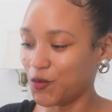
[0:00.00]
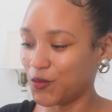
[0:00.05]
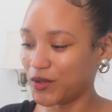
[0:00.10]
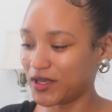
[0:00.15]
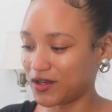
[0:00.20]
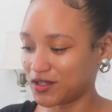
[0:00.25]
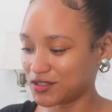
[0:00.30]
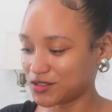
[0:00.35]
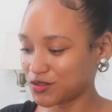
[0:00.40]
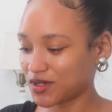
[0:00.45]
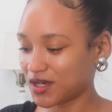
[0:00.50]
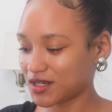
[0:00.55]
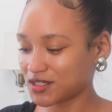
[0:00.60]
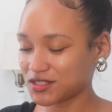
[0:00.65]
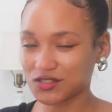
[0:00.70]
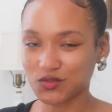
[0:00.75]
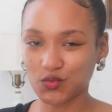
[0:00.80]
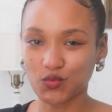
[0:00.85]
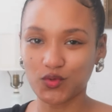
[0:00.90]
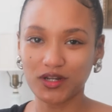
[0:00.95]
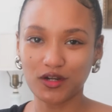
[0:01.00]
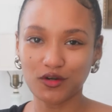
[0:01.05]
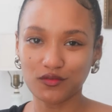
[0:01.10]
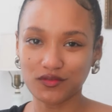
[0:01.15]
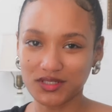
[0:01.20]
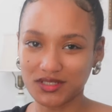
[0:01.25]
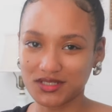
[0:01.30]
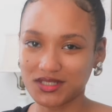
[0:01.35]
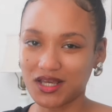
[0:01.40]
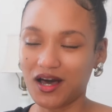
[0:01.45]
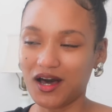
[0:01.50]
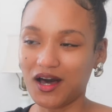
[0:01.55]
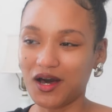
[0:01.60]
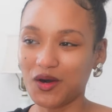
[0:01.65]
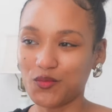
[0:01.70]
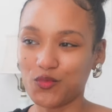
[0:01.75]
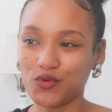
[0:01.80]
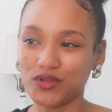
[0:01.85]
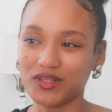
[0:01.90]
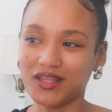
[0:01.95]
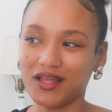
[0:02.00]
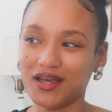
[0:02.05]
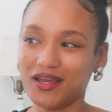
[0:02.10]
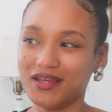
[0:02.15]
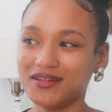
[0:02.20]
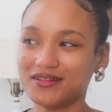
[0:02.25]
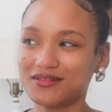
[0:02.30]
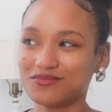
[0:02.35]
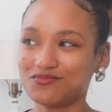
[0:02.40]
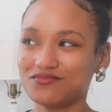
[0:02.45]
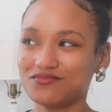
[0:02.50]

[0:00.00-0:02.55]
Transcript: We also kind of just went over the top with like